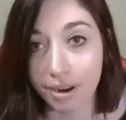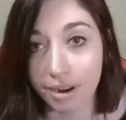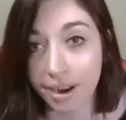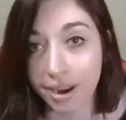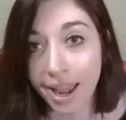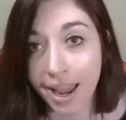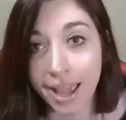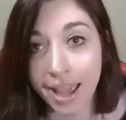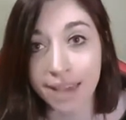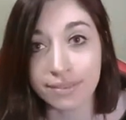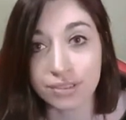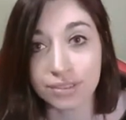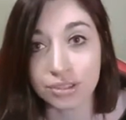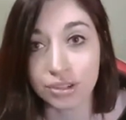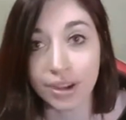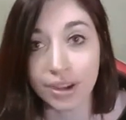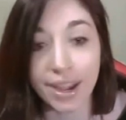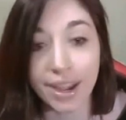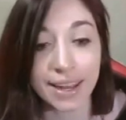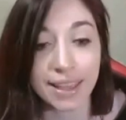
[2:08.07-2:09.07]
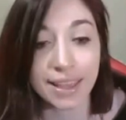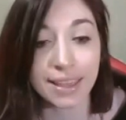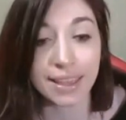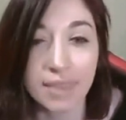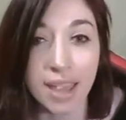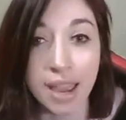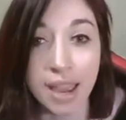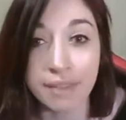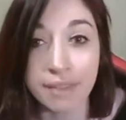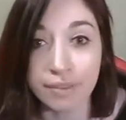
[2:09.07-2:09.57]
I haven't tried it.
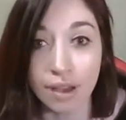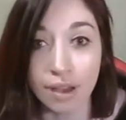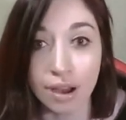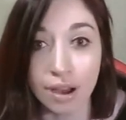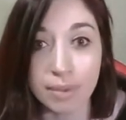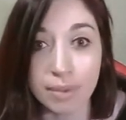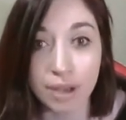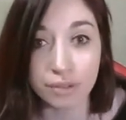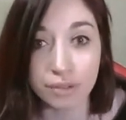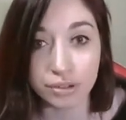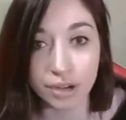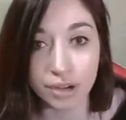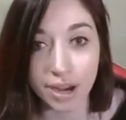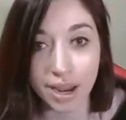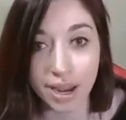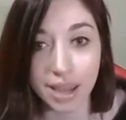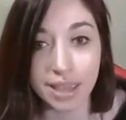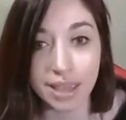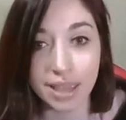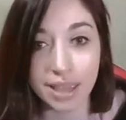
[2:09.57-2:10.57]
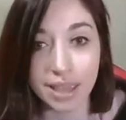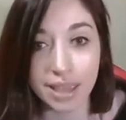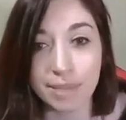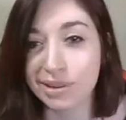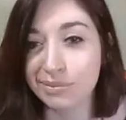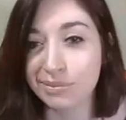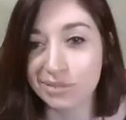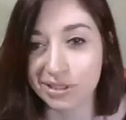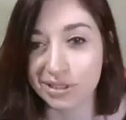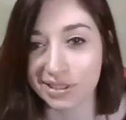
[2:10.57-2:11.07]
I've thought about trying it, but
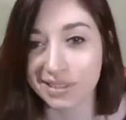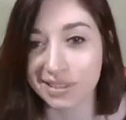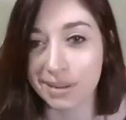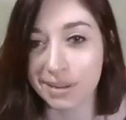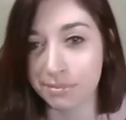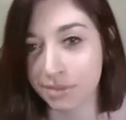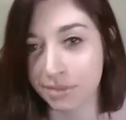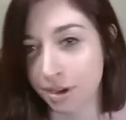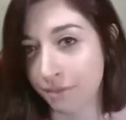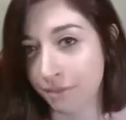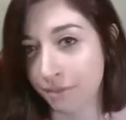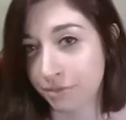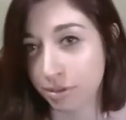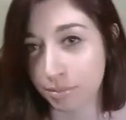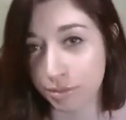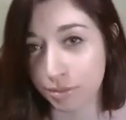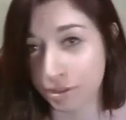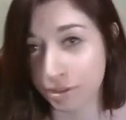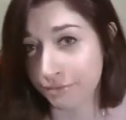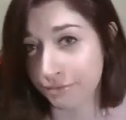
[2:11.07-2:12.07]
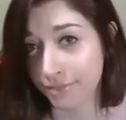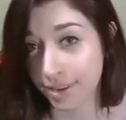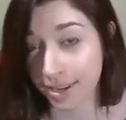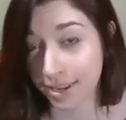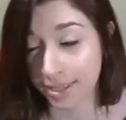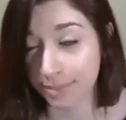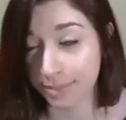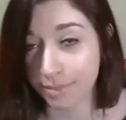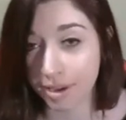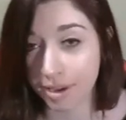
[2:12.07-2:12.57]
I'm comfortable in
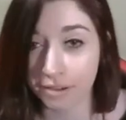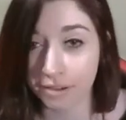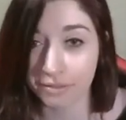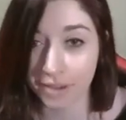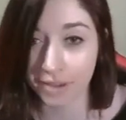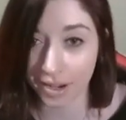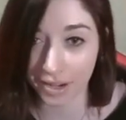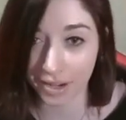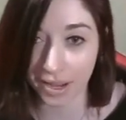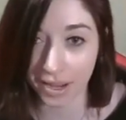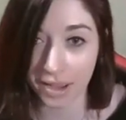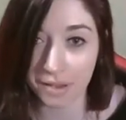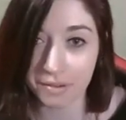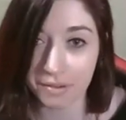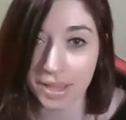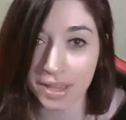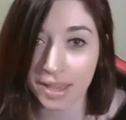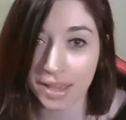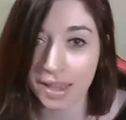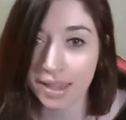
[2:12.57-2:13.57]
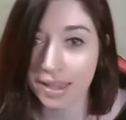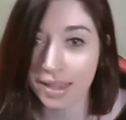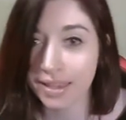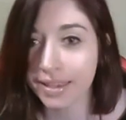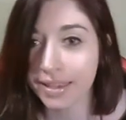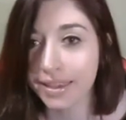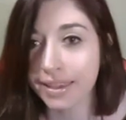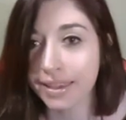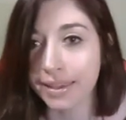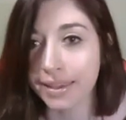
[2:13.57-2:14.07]
Phoenix Miner right now.
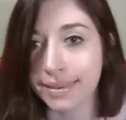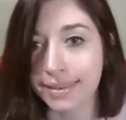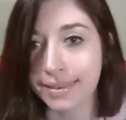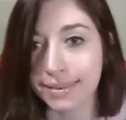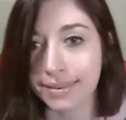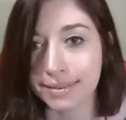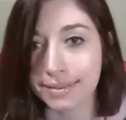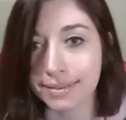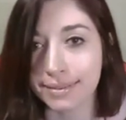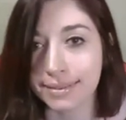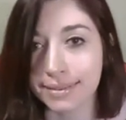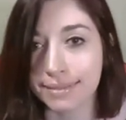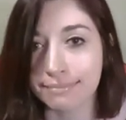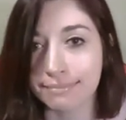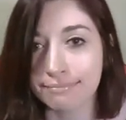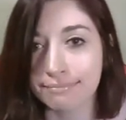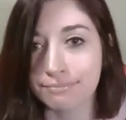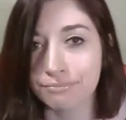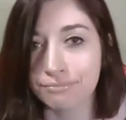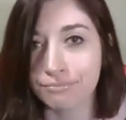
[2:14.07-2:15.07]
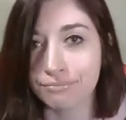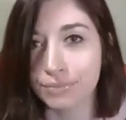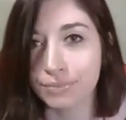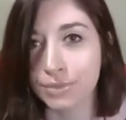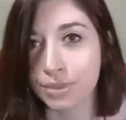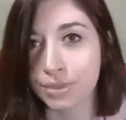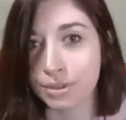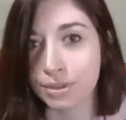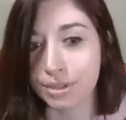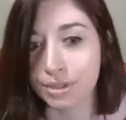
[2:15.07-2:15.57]
And
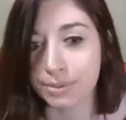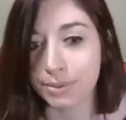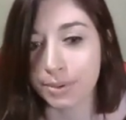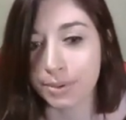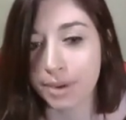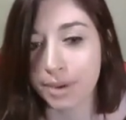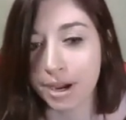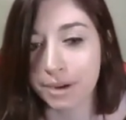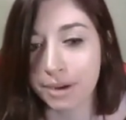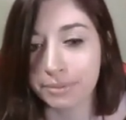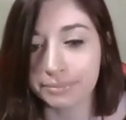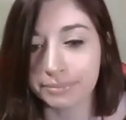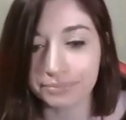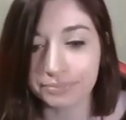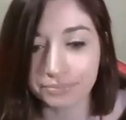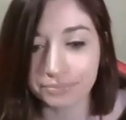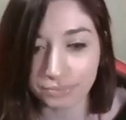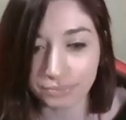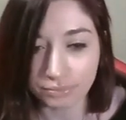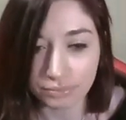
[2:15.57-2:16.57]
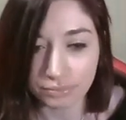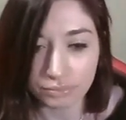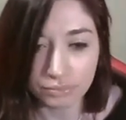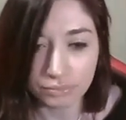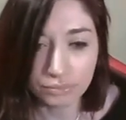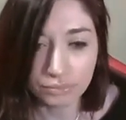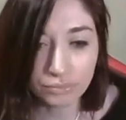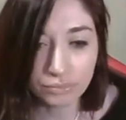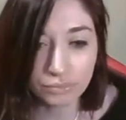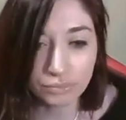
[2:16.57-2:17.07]
so this is where we are.
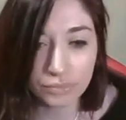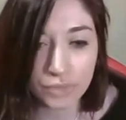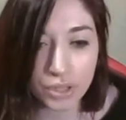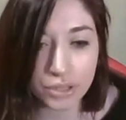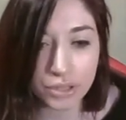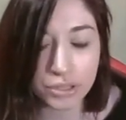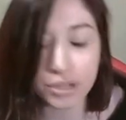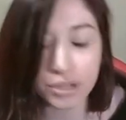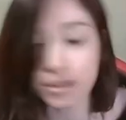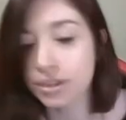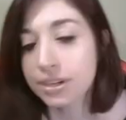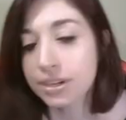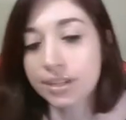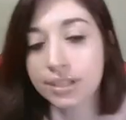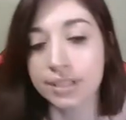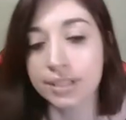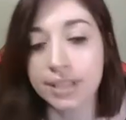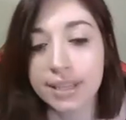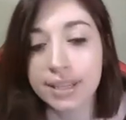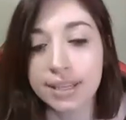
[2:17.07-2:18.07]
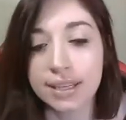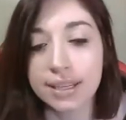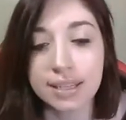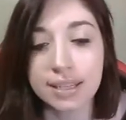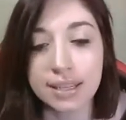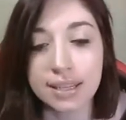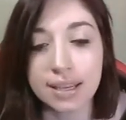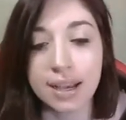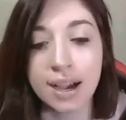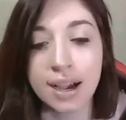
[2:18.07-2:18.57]
So you're going to click
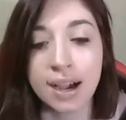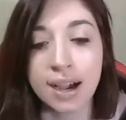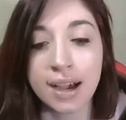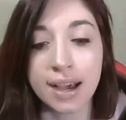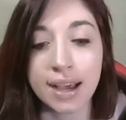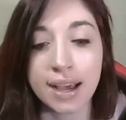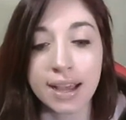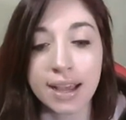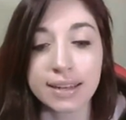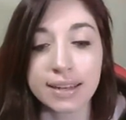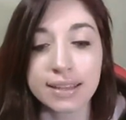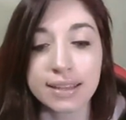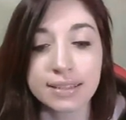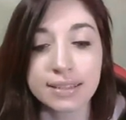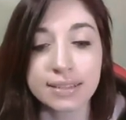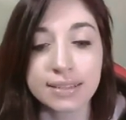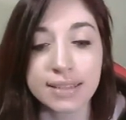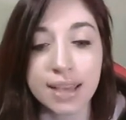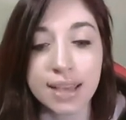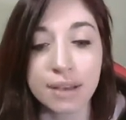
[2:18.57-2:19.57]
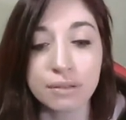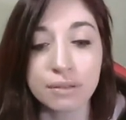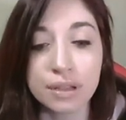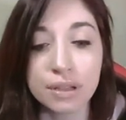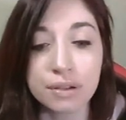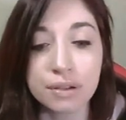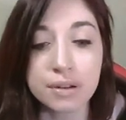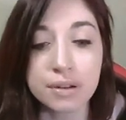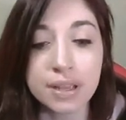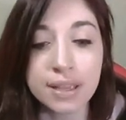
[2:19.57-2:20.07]
on
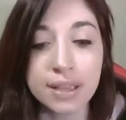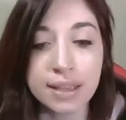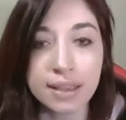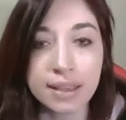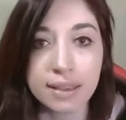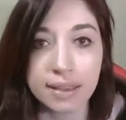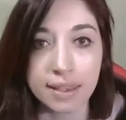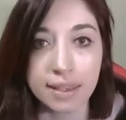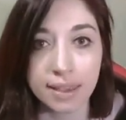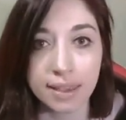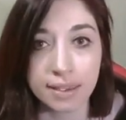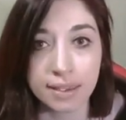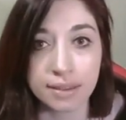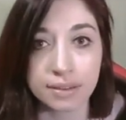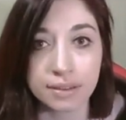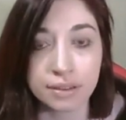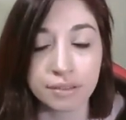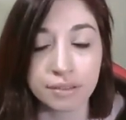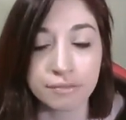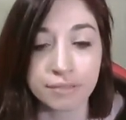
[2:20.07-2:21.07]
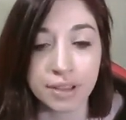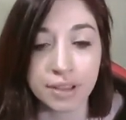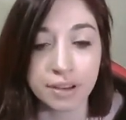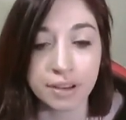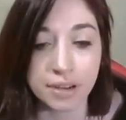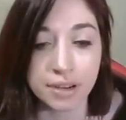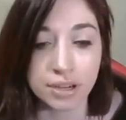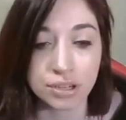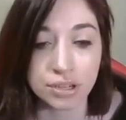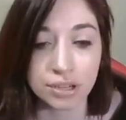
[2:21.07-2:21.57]
Download and
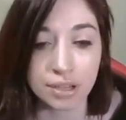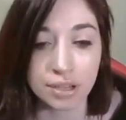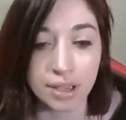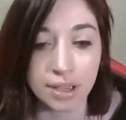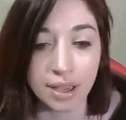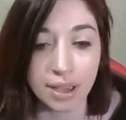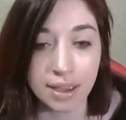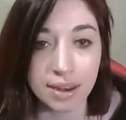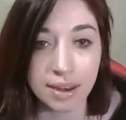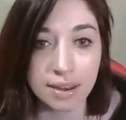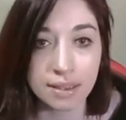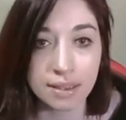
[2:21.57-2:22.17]
Configuration Guide.